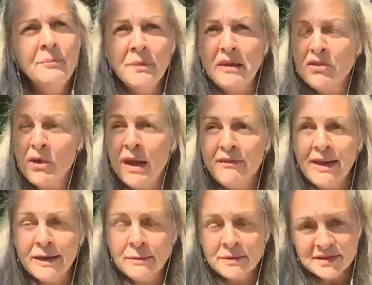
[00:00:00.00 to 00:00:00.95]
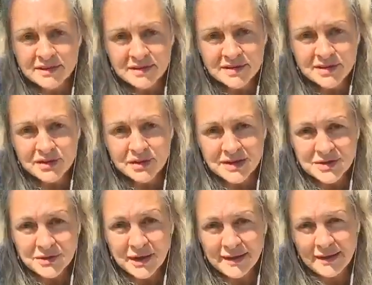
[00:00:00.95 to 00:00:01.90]
If you have animals in
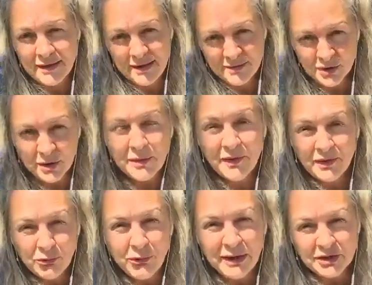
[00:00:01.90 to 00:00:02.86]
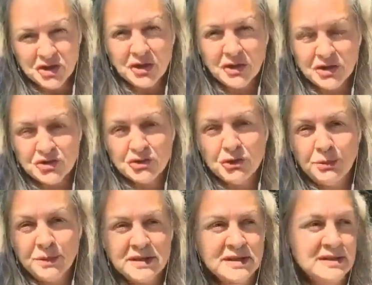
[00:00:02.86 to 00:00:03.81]
distress right now, and I'm talking about real shock and
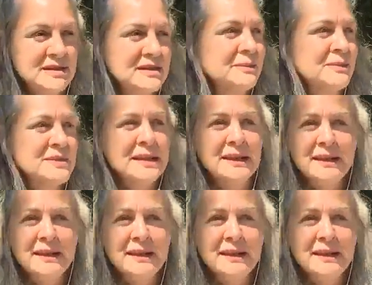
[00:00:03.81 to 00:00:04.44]
trauma systems,